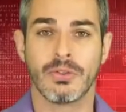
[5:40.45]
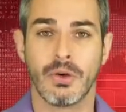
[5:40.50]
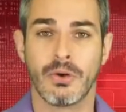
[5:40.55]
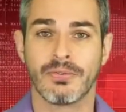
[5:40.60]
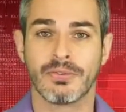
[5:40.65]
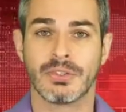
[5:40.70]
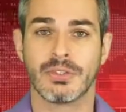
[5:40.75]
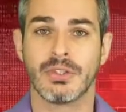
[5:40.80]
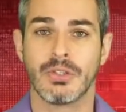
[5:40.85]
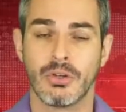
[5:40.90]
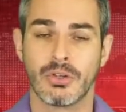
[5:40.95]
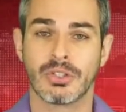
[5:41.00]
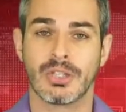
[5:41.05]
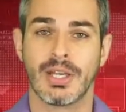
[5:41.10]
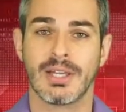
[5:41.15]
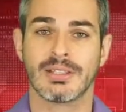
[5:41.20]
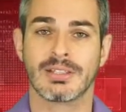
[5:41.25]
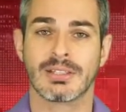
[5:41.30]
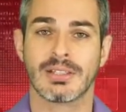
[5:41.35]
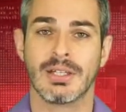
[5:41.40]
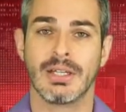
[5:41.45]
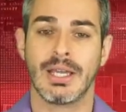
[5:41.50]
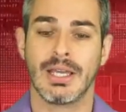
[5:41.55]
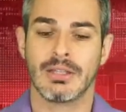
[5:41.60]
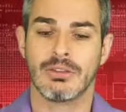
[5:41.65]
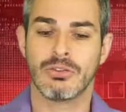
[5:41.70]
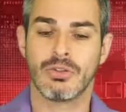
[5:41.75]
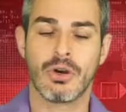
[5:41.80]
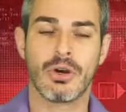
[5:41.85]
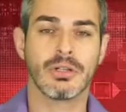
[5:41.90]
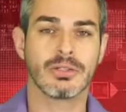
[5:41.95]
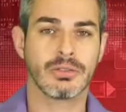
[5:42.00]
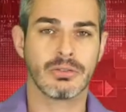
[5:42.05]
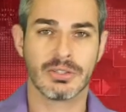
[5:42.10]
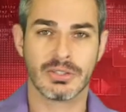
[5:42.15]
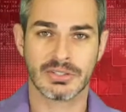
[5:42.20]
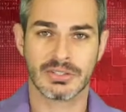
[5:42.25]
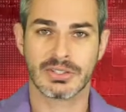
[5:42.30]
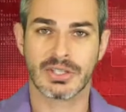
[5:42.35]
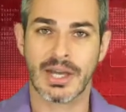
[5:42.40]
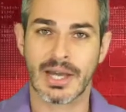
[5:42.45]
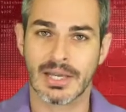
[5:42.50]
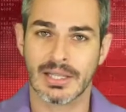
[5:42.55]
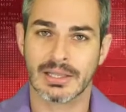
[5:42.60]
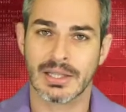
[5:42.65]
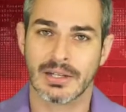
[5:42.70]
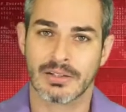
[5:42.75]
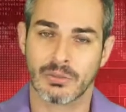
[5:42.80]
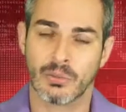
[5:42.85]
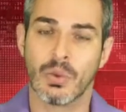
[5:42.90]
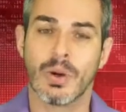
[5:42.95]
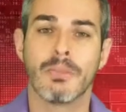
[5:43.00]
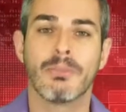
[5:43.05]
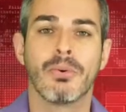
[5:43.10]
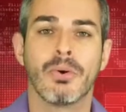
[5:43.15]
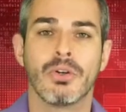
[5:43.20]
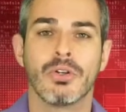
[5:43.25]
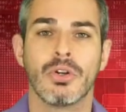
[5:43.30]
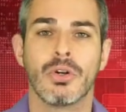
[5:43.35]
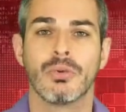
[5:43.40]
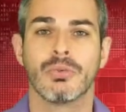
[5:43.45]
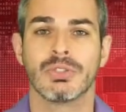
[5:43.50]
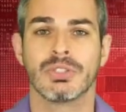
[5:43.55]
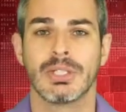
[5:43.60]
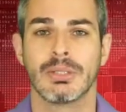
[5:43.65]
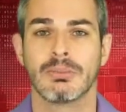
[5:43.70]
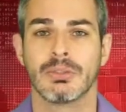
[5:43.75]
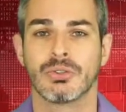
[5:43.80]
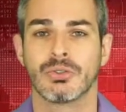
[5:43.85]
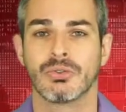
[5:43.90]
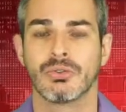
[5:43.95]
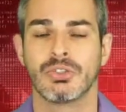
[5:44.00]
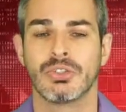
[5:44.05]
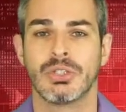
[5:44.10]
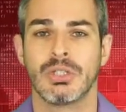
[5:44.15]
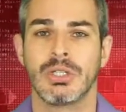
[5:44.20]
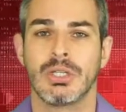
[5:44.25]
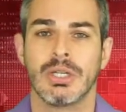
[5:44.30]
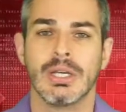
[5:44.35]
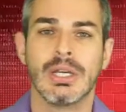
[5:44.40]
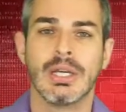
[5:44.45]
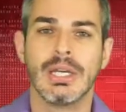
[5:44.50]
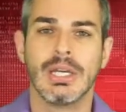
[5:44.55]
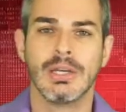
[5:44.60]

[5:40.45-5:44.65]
of your Tesla and not on the side like the 1.0 was able to see.